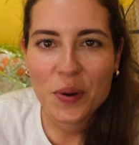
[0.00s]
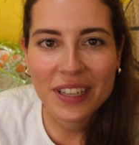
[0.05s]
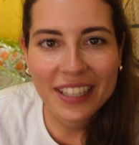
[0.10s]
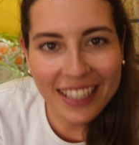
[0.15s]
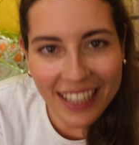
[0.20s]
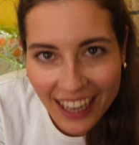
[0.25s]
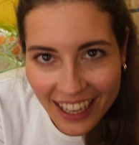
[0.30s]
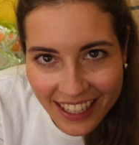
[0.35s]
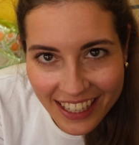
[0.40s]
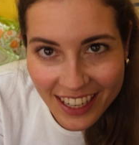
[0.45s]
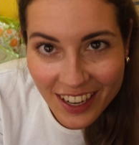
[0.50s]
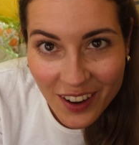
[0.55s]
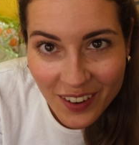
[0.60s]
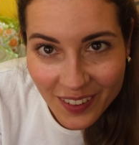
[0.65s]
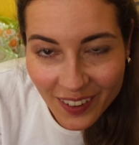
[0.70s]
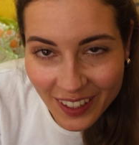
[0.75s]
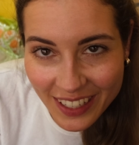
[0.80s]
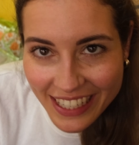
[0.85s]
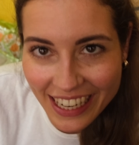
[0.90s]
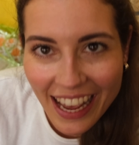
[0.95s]
starting off
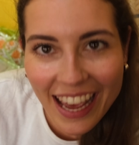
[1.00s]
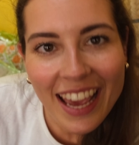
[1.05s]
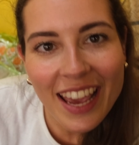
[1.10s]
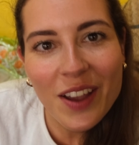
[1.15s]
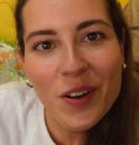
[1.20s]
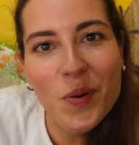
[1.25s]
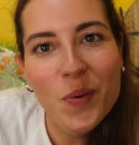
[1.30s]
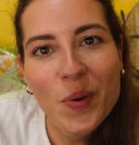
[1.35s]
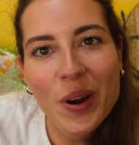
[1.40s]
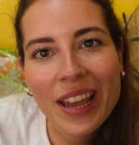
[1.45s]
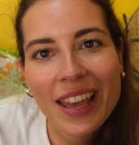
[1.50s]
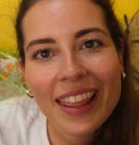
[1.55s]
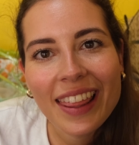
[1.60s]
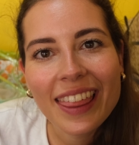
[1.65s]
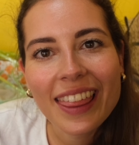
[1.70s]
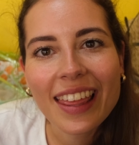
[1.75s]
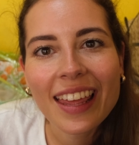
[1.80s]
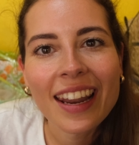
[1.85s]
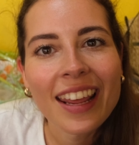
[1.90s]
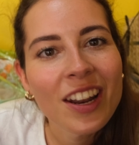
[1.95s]
our day with
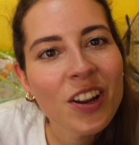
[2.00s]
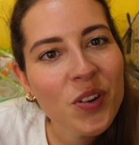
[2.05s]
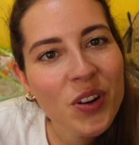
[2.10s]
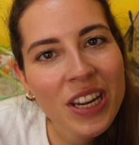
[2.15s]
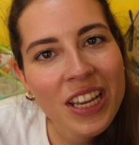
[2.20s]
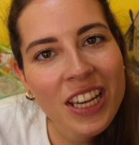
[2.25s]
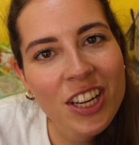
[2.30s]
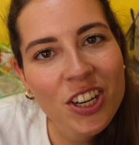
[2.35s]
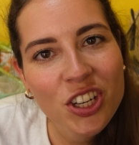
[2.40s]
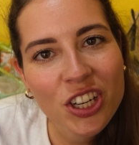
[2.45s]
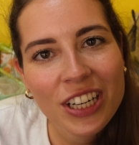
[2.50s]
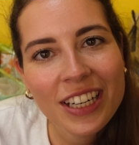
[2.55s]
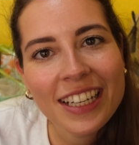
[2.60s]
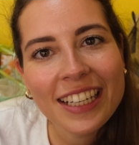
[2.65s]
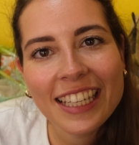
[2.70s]
an Indonesian